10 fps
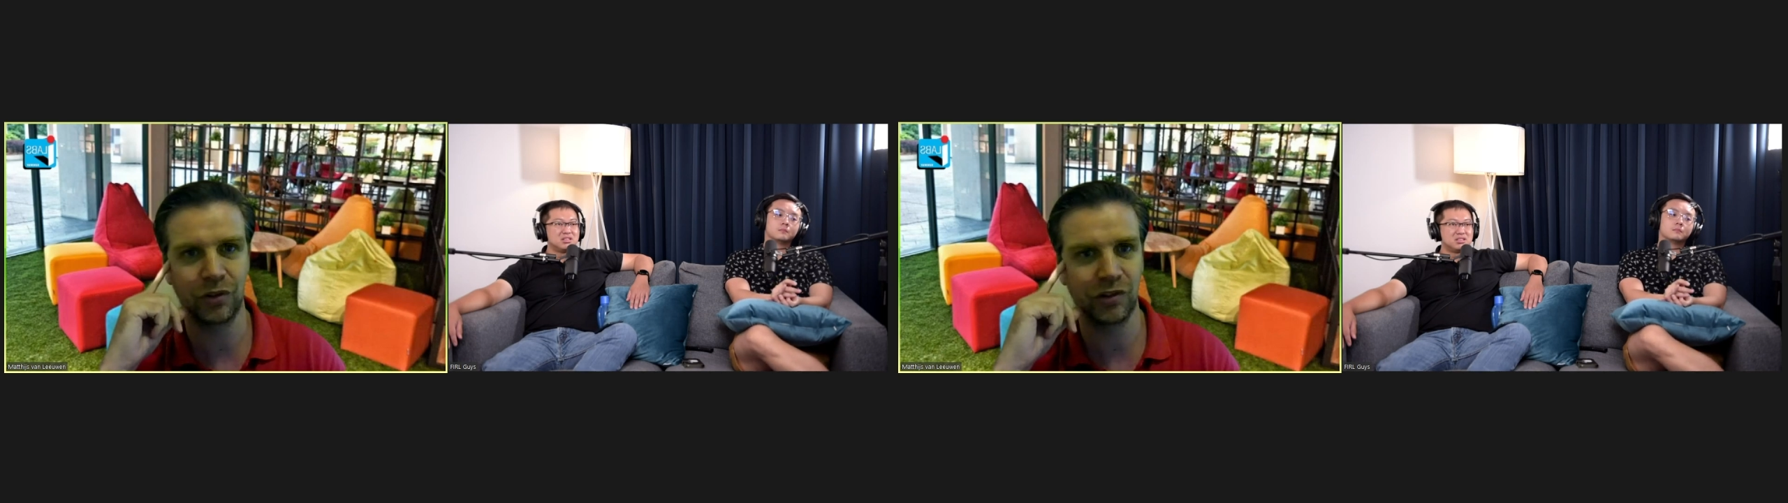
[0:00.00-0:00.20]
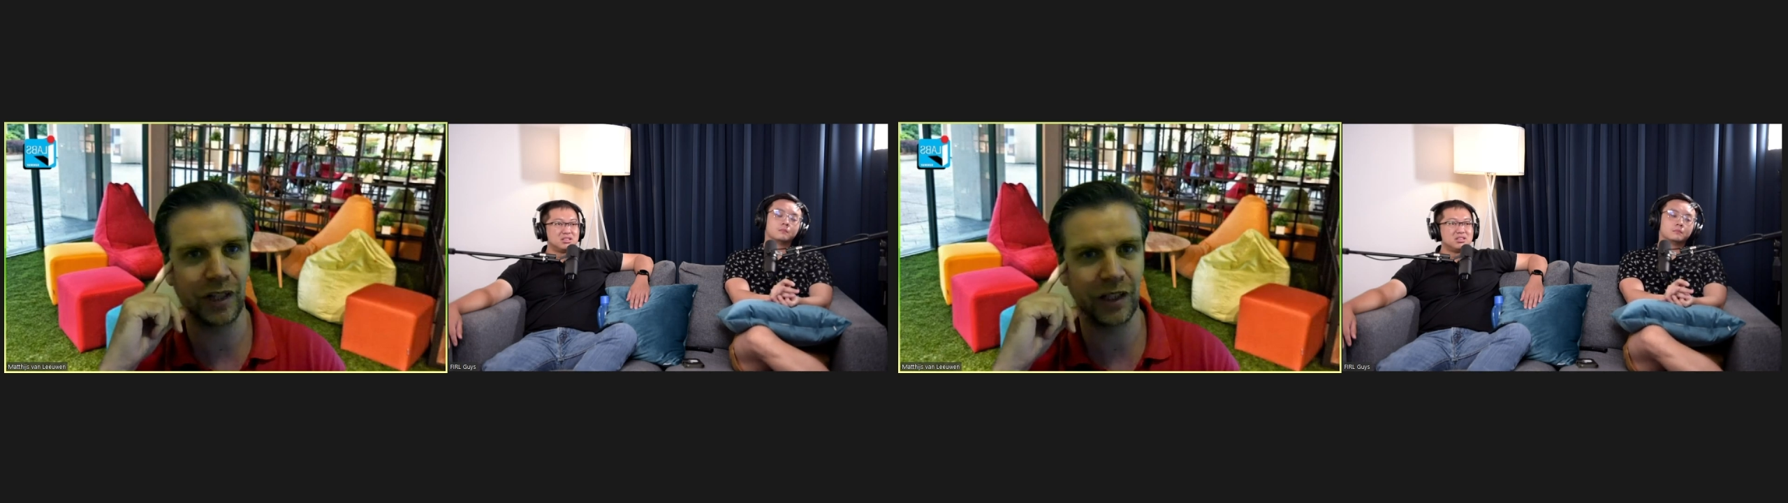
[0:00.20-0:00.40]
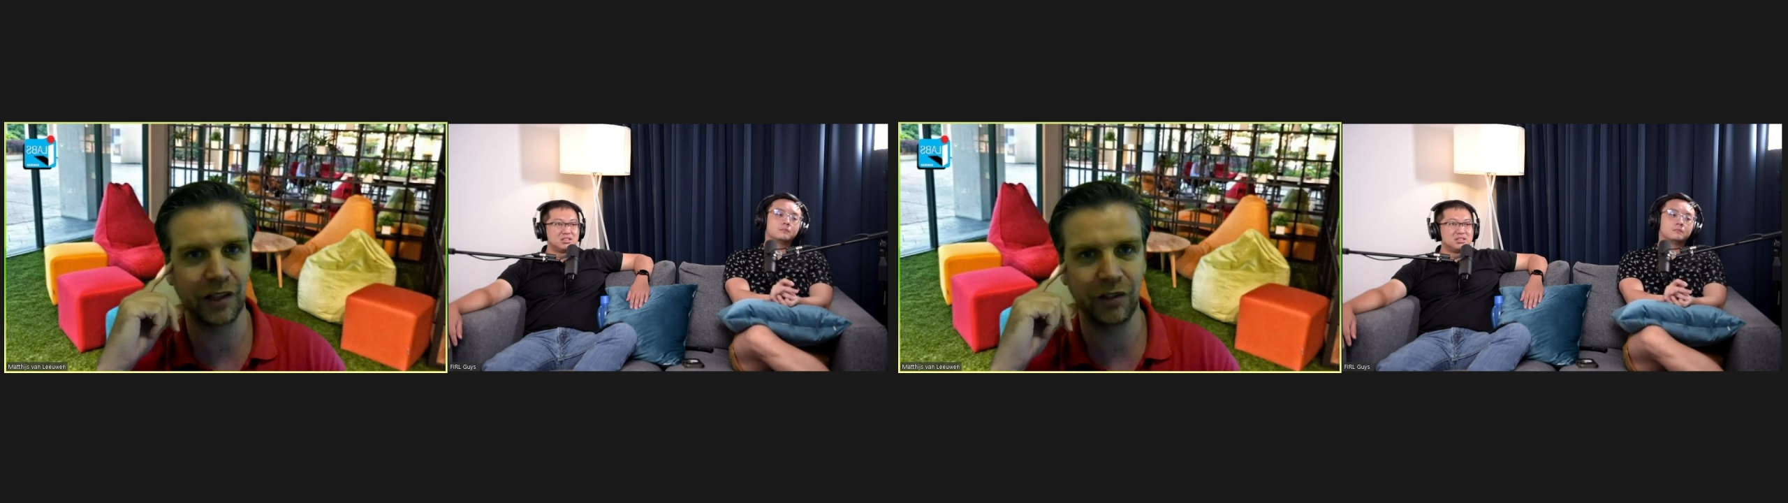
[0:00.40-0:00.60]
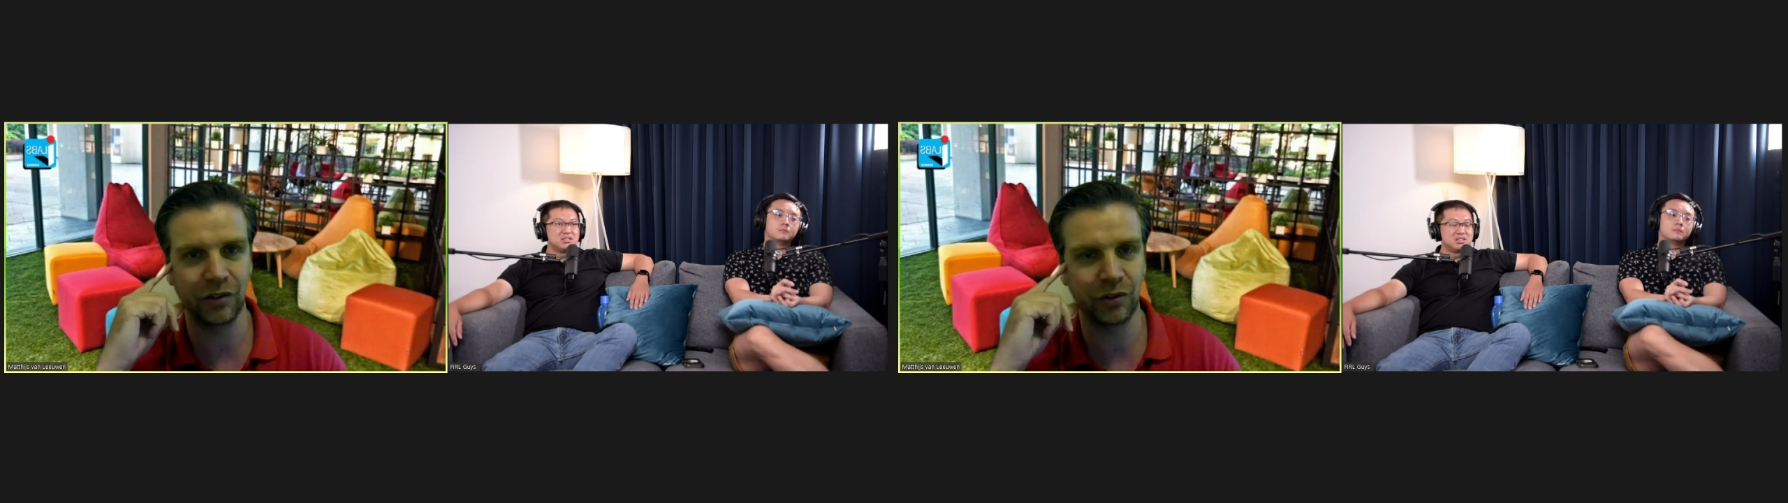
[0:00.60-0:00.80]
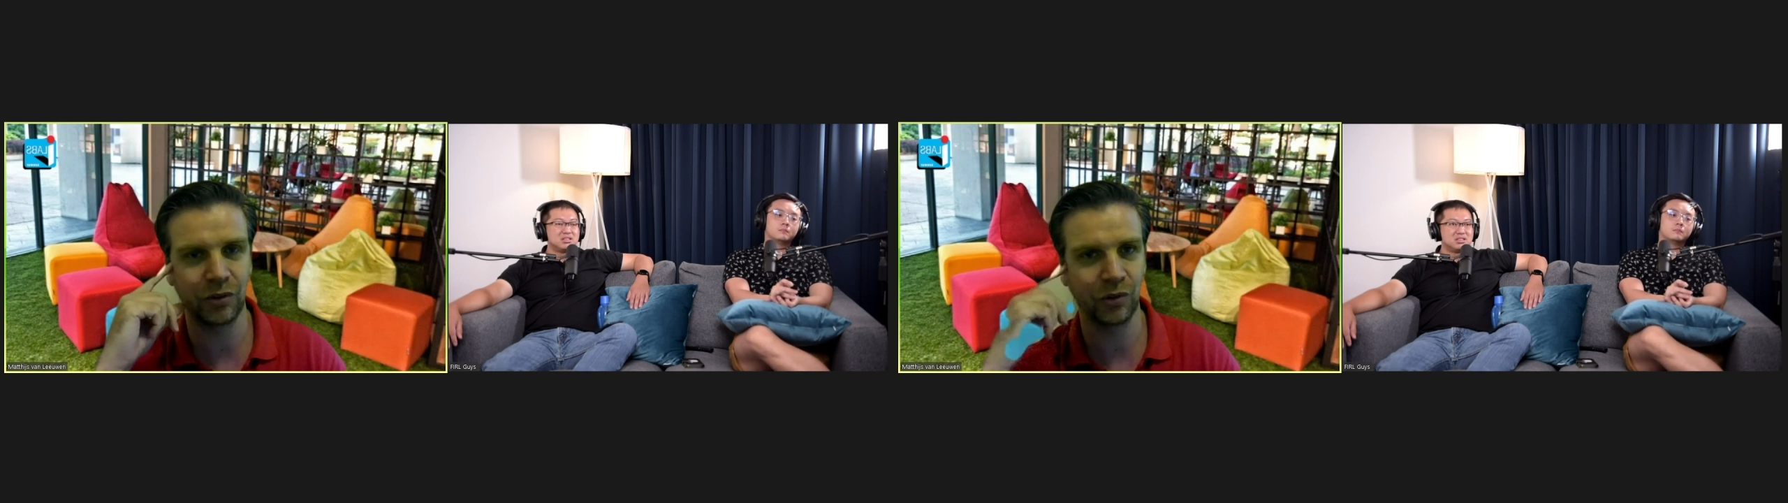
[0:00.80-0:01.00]
your secondary
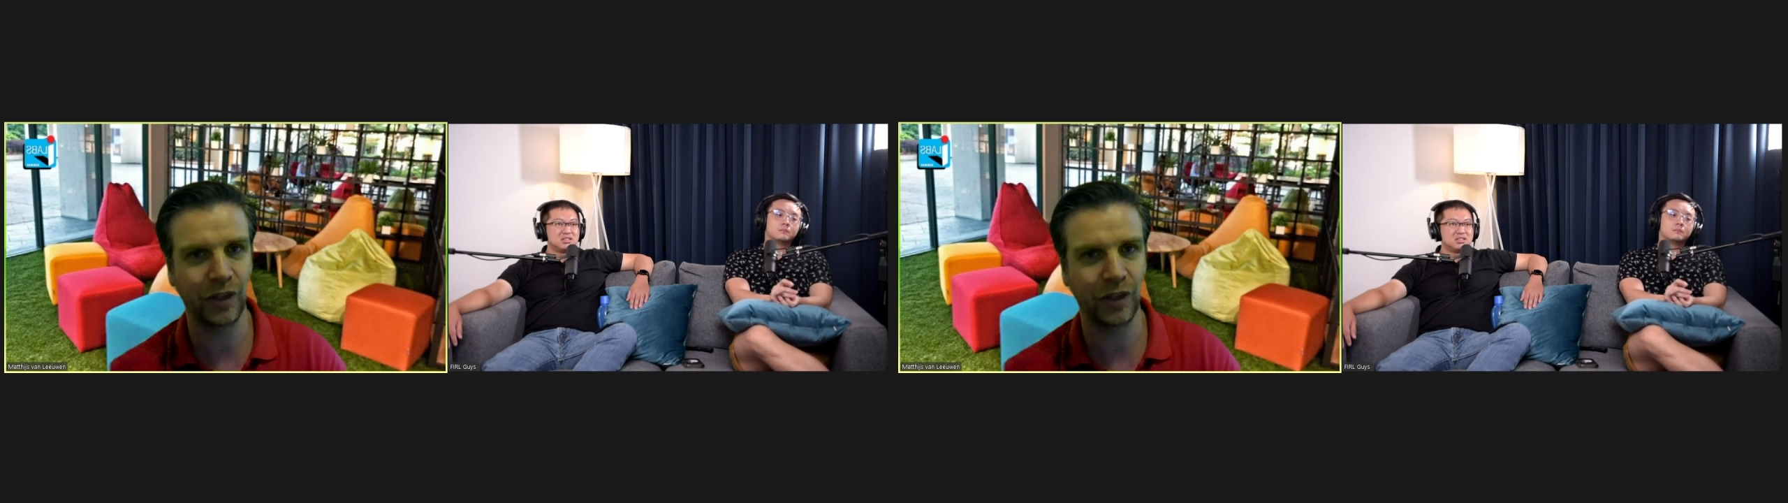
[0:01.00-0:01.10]
schools.